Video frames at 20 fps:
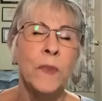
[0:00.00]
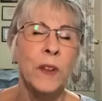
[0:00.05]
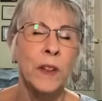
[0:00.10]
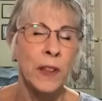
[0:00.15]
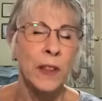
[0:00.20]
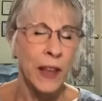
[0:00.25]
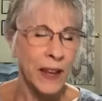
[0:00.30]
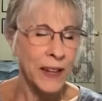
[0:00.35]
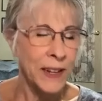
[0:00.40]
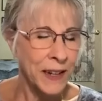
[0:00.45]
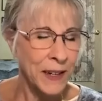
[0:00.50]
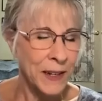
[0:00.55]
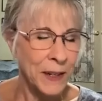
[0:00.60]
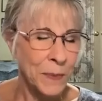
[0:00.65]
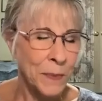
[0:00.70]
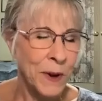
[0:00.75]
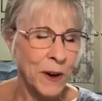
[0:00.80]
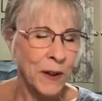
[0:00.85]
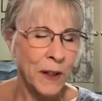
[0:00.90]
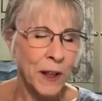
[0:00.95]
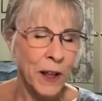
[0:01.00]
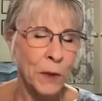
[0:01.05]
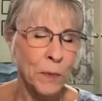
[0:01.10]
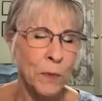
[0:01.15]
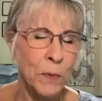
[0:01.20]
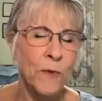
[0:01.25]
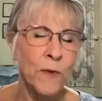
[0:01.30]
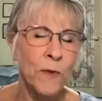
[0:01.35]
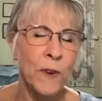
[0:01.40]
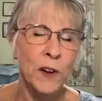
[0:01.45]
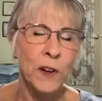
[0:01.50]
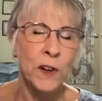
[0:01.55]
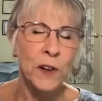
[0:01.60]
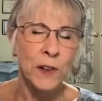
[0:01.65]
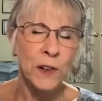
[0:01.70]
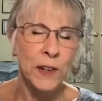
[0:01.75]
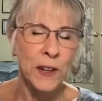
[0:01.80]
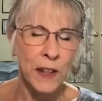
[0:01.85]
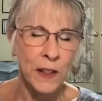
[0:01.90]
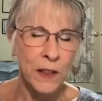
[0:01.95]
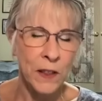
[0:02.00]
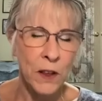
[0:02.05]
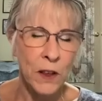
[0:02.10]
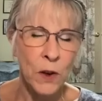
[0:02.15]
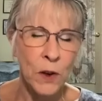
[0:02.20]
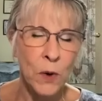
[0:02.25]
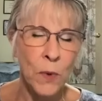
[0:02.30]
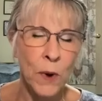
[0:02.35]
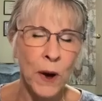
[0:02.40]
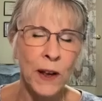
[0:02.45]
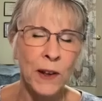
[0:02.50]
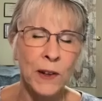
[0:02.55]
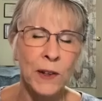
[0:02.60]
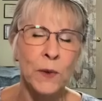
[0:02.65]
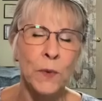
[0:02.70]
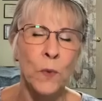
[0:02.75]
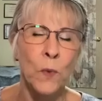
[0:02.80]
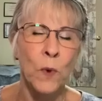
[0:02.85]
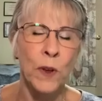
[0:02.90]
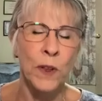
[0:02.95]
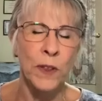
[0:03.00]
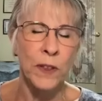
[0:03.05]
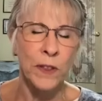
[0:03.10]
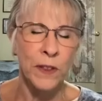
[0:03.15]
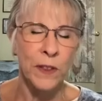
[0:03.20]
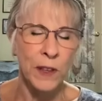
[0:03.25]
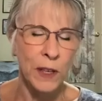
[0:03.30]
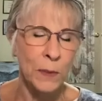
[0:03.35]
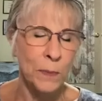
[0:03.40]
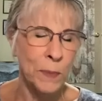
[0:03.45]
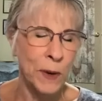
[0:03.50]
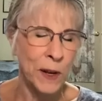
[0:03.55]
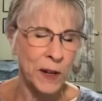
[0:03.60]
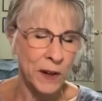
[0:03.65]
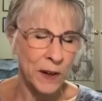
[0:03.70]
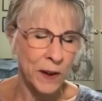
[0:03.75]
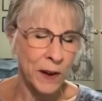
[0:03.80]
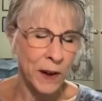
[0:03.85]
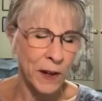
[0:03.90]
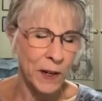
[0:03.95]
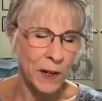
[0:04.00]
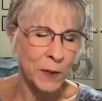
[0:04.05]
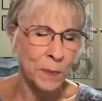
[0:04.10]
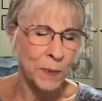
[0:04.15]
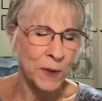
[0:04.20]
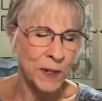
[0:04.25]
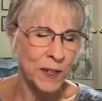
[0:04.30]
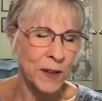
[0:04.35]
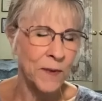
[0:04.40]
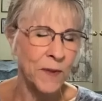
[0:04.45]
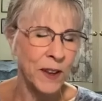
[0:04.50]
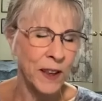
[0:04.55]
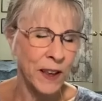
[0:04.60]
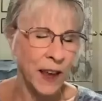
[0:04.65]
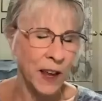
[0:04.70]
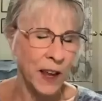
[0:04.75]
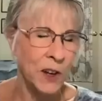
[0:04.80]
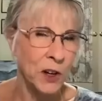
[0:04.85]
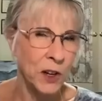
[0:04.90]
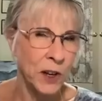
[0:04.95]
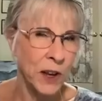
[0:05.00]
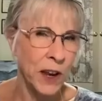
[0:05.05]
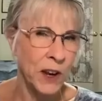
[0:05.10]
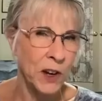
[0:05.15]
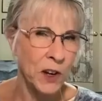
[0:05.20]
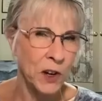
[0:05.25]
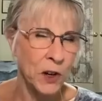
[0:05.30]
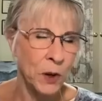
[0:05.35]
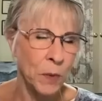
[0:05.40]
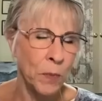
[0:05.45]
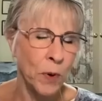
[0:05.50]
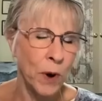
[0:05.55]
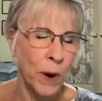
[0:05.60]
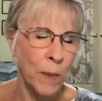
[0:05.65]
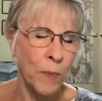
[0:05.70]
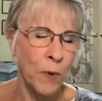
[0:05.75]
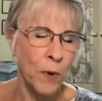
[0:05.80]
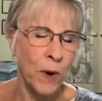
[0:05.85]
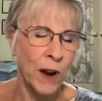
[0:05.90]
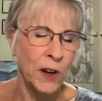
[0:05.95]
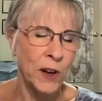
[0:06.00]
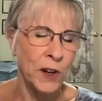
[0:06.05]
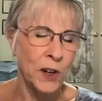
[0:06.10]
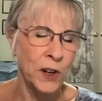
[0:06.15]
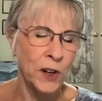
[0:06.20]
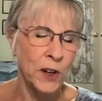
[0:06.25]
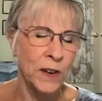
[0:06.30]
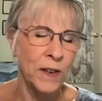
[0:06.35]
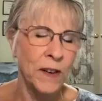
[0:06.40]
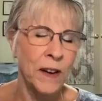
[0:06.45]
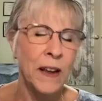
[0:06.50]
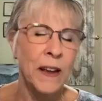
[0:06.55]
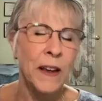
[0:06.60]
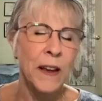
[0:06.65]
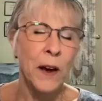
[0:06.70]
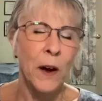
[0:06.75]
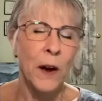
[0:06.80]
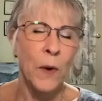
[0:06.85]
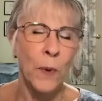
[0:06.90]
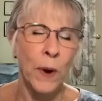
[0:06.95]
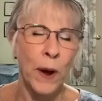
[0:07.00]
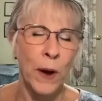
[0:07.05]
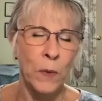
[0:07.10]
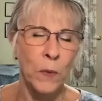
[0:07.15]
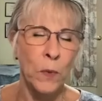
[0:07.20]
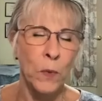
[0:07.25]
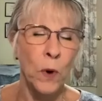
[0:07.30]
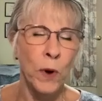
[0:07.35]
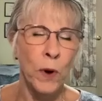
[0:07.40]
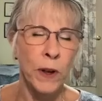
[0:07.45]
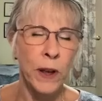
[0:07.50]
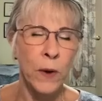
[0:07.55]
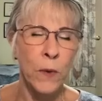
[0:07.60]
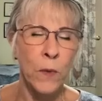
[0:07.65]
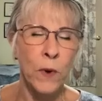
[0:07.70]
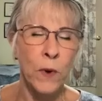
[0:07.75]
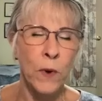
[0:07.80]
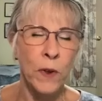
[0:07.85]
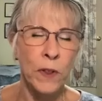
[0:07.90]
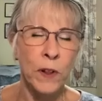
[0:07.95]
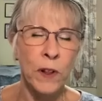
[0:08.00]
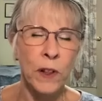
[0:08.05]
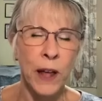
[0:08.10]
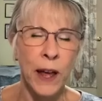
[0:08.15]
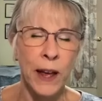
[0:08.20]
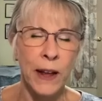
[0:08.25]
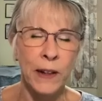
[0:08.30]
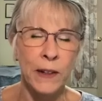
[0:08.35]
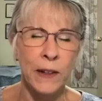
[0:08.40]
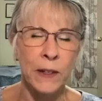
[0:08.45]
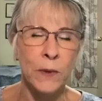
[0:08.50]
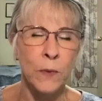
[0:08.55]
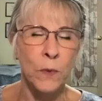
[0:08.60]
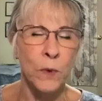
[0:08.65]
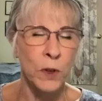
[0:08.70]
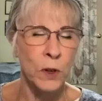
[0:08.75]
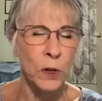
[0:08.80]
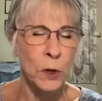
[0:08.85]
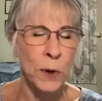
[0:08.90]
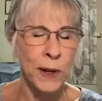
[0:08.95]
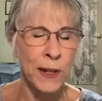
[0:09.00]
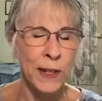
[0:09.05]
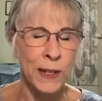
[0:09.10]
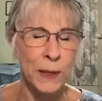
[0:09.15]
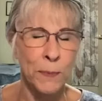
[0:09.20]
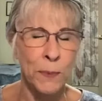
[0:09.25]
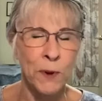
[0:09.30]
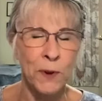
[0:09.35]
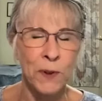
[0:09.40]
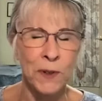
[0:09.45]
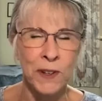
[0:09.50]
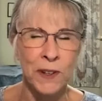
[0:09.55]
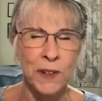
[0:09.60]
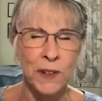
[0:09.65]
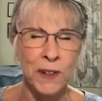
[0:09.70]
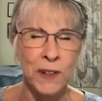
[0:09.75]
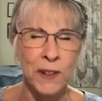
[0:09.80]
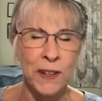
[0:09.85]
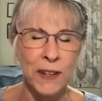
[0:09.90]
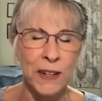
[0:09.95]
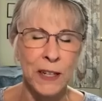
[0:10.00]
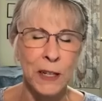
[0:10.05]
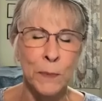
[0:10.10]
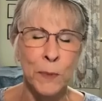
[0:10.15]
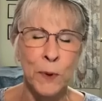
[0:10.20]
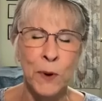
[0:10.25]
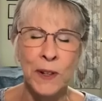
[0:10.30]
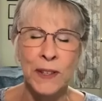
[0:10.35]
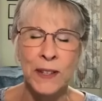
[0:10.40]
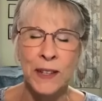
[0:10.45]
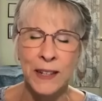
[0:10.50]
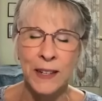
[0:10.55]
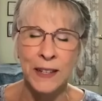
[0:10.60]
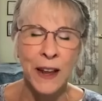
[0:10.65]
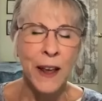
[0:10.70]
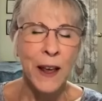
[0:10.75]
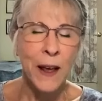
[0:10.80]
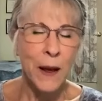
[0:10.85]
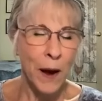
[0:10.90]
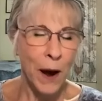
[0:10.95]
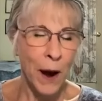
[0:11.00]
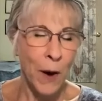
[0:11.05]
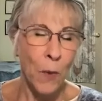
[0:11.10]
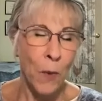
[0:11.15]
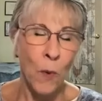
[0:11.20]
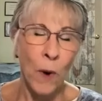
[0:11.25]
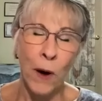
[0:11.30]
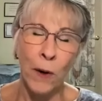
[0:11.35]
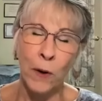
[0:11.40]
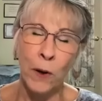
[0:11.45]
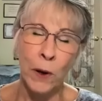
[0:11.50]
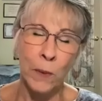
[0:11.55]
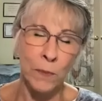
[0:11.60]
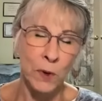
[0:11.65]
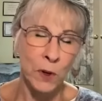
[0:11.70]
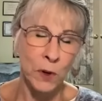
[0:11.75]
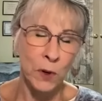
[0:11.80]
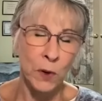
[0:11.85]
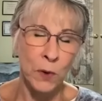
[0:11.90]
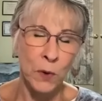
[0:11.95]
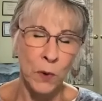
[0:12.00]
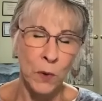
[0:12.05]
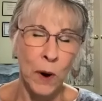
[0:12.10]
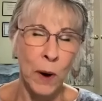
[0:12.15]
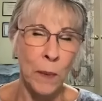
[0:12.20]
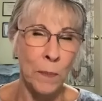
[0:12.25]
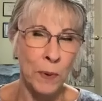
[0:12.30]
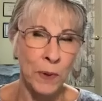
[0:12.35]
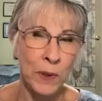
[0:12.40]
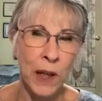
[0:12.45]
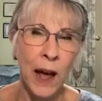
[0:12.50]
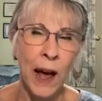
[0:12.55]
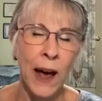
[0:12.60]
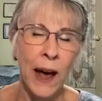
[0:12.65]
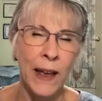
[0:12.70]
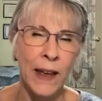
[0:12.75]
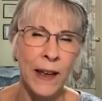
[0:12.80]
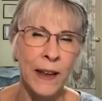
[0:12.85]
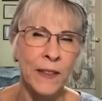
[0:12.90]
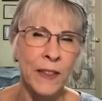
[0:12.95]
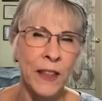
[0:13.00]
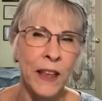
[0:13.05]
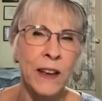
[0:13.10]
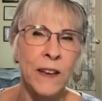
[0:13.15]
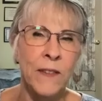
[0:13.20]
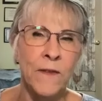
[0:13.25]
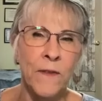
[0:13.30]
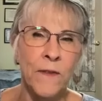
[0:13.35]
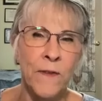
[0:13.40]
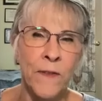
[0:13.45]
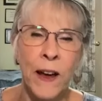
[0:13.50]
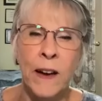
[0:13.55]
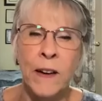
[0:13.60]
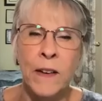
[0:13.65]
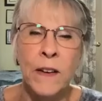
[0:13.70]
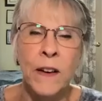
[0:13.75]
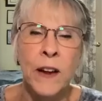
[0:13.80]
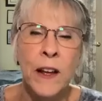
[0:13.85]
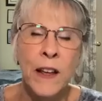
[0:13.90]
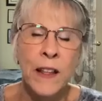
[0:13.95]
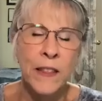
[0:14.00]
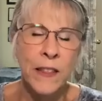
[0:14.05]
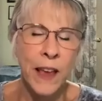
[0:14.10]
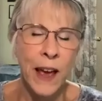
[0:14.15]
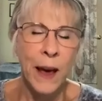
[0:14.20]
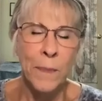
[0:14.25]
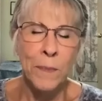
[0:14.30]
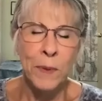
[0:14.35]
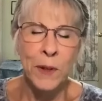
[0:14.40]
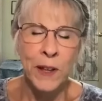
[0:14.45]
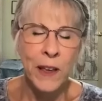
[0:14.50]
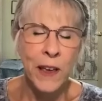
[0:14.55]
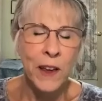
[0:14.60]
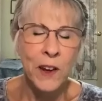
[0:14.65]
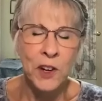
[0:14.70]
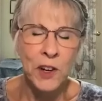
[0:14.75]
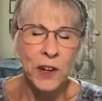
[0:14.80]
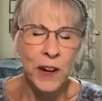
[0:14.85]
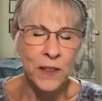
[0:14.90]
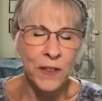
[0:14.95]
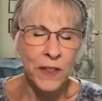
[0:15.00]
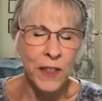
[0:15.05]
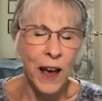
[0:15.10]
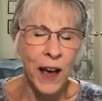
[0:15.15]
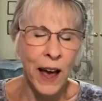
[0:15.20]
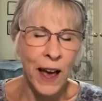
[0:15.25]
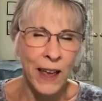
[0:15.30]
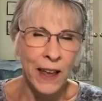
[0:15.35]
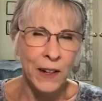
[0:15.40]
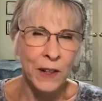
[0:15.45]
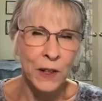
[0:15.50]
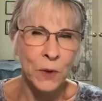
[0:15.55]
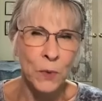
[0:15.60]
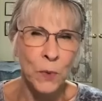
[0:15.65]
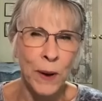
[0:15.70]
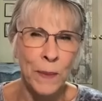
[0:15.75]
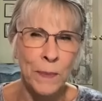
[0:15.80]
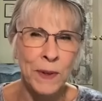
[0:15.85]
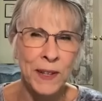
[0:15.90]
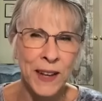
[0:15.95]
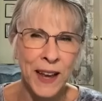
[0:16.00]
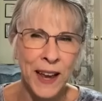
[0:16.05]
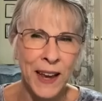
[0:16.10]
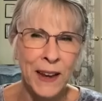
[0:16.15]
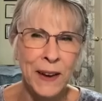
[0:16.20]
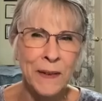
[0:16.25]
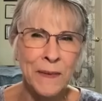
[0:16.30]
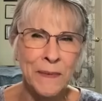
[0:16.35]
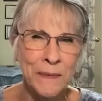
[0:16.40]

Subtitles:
licensed mental health professionals in the US with specific educational preparation around working with clients with transpersonal experiences are welcome to apply, and they can find the application at the IN's website.